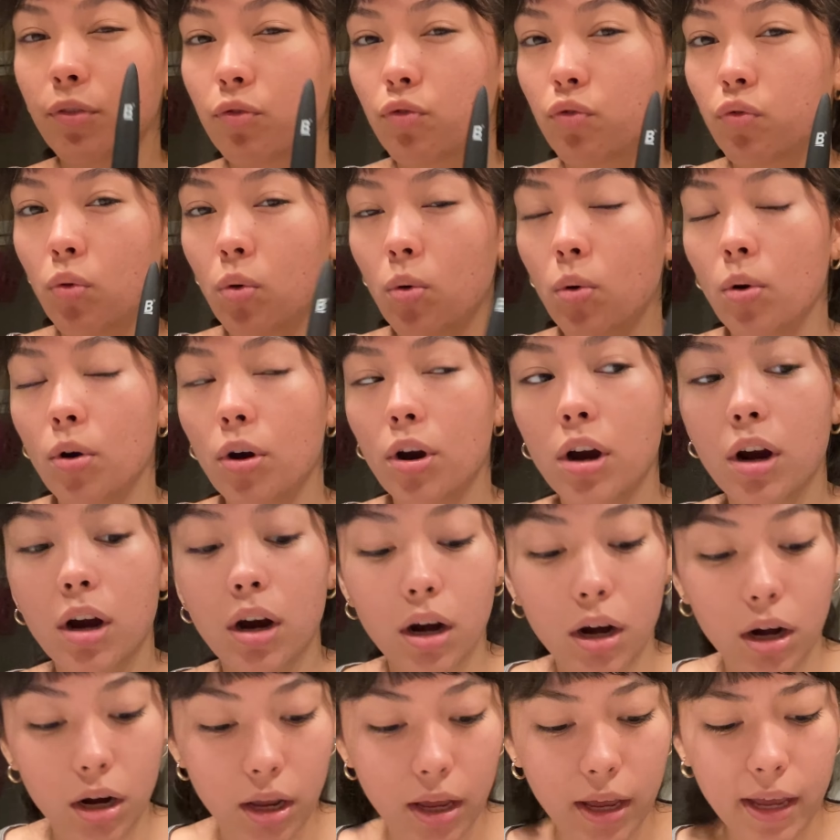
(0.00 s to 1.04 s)
for
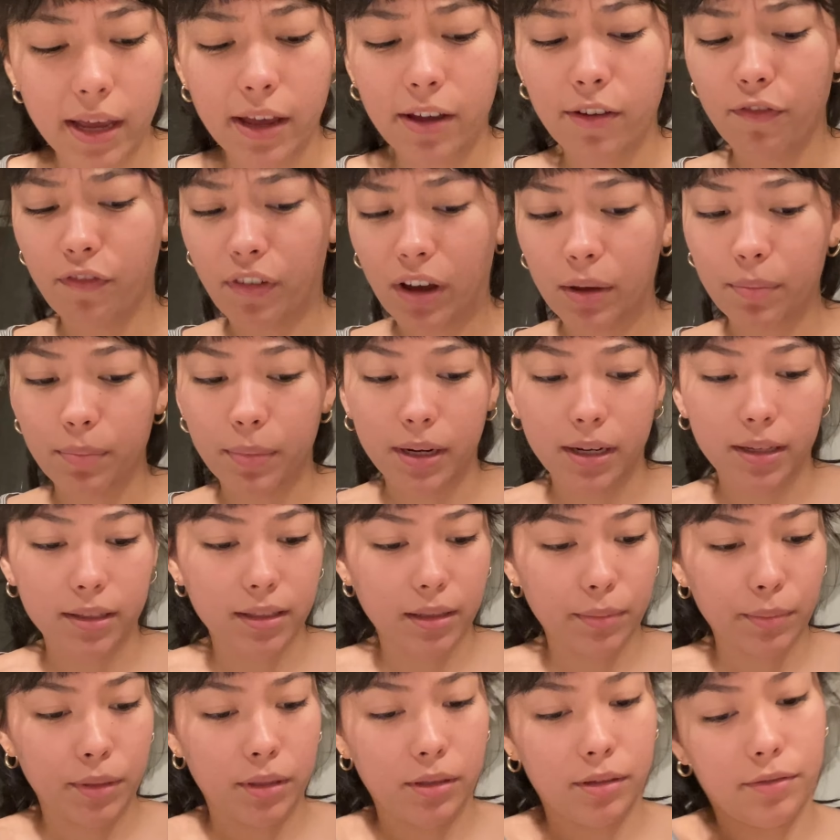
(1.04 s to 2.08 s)
five minutes, I
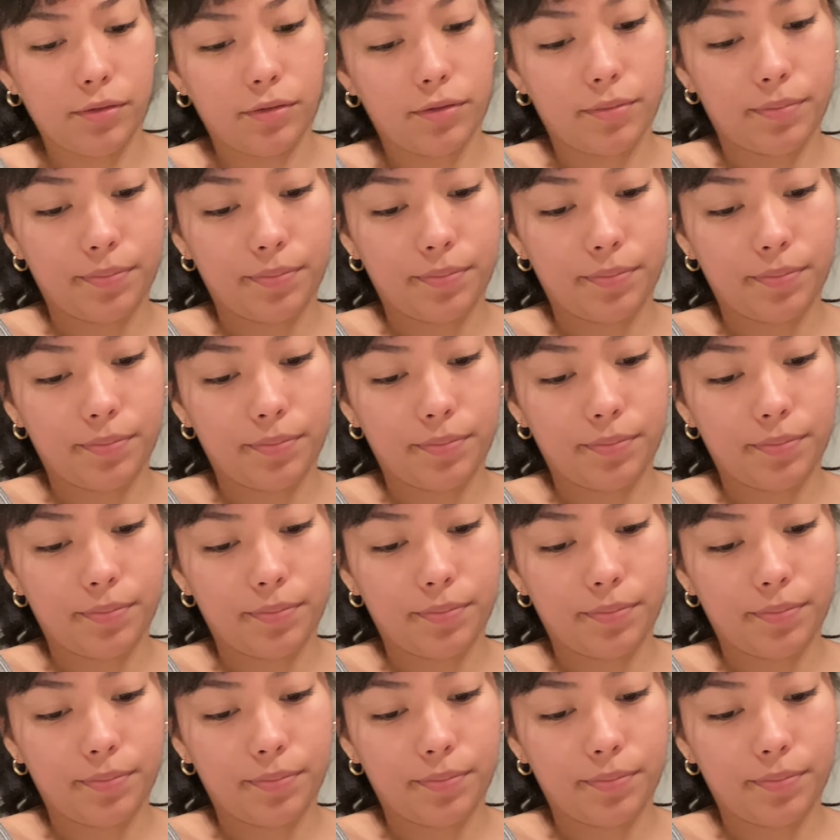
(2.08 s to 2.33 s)
believe.